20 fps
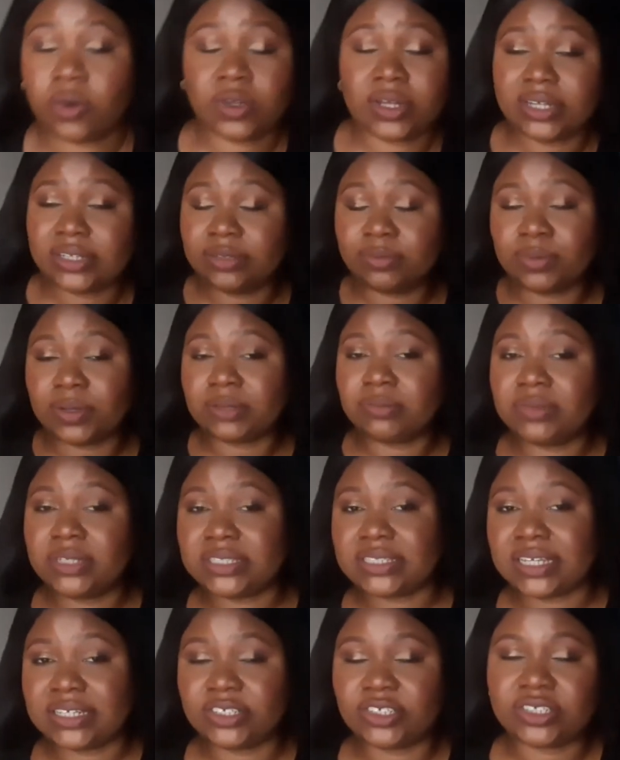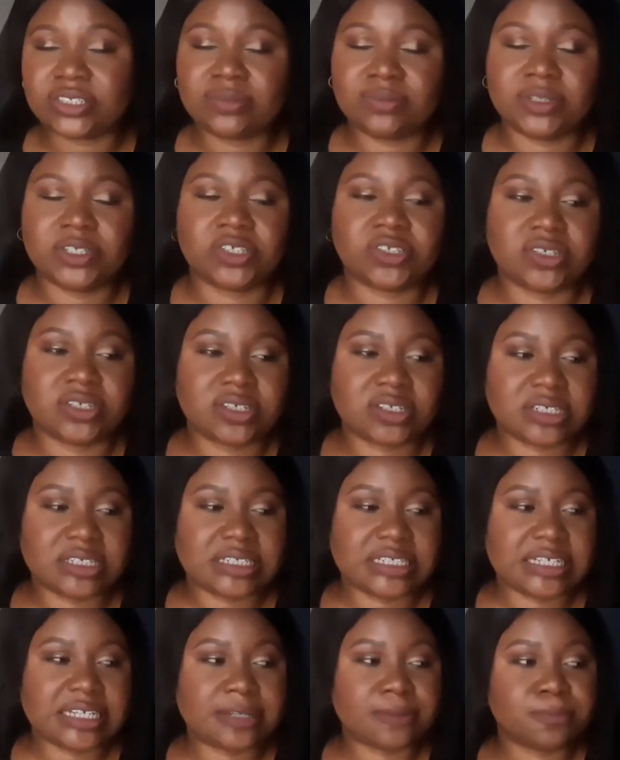other departments I just mentioned
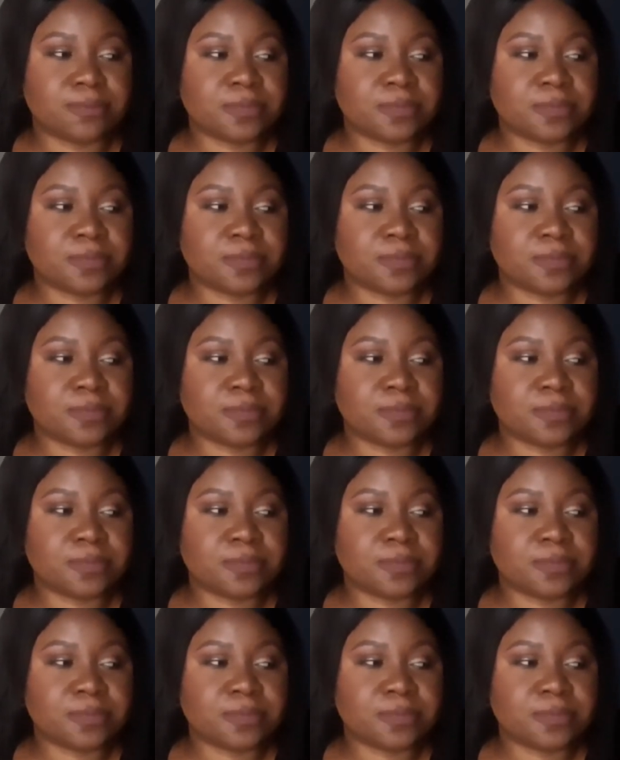earlier.